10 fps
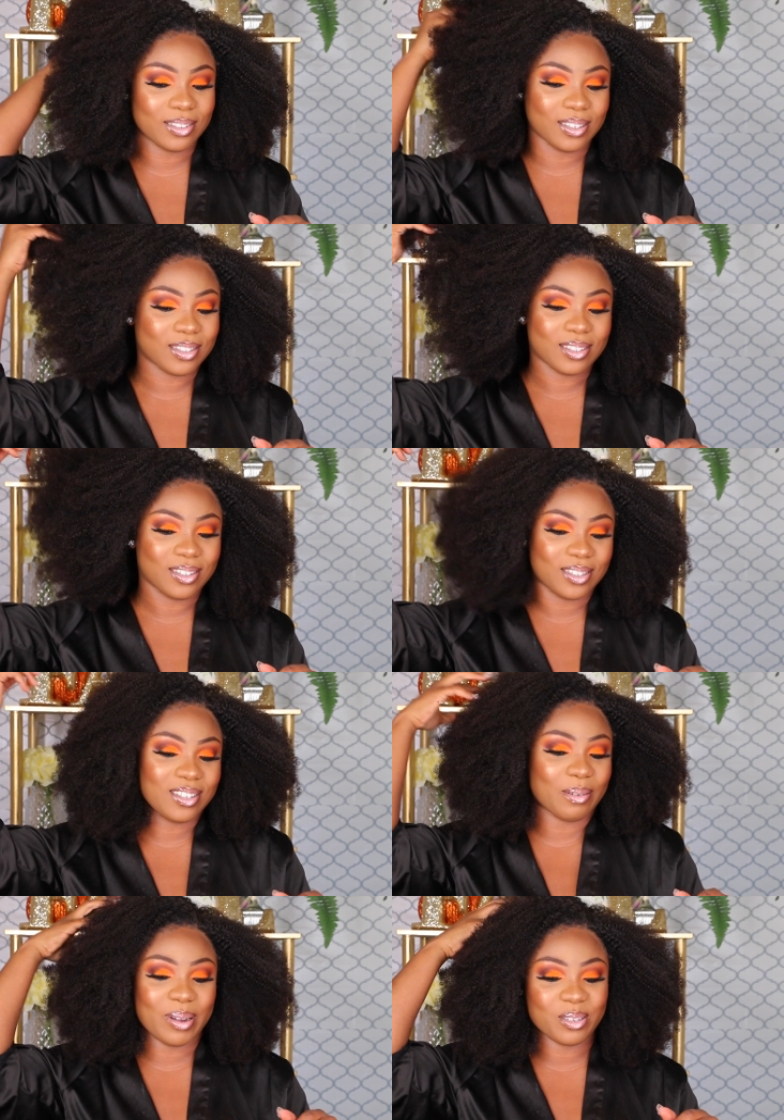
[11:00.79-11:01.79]
this, this
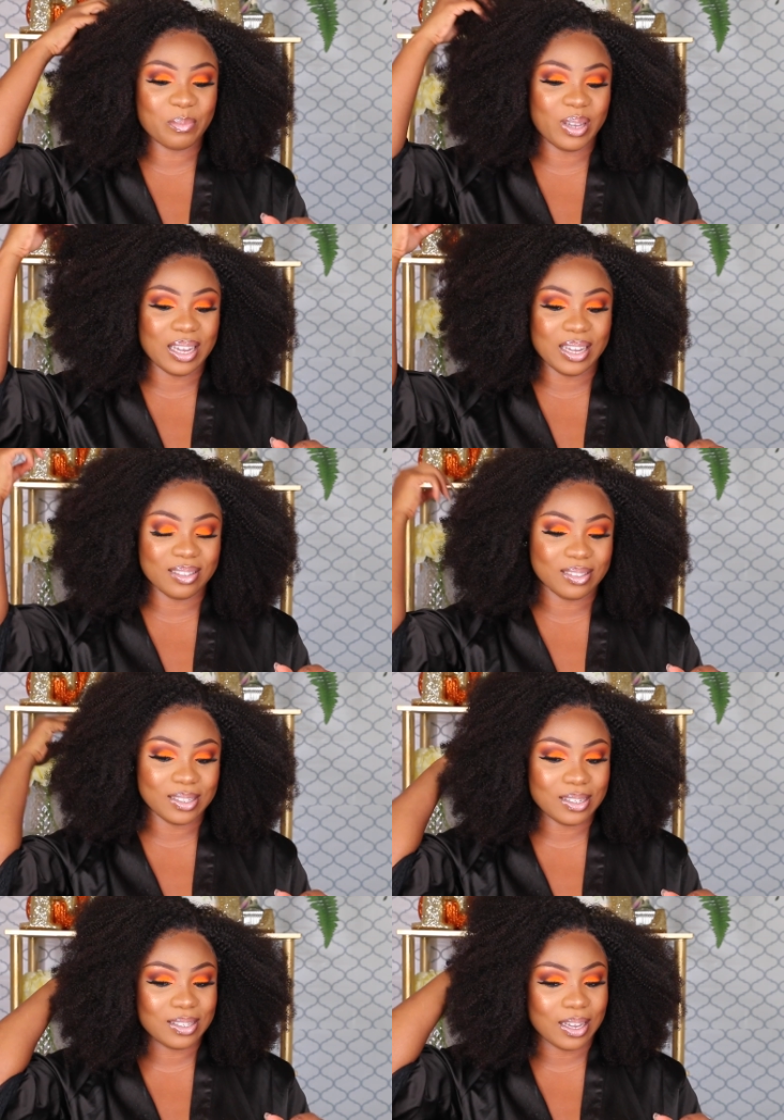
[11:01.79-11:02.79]
is about to be it.
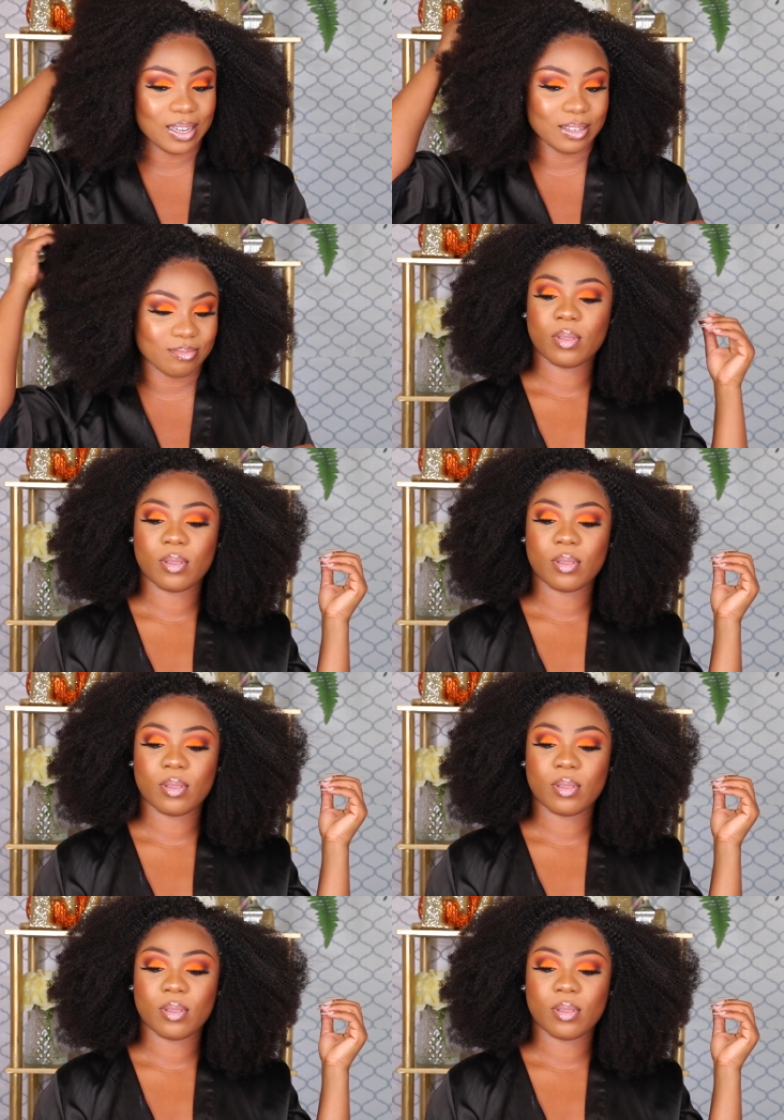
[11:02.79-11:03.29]
This is it.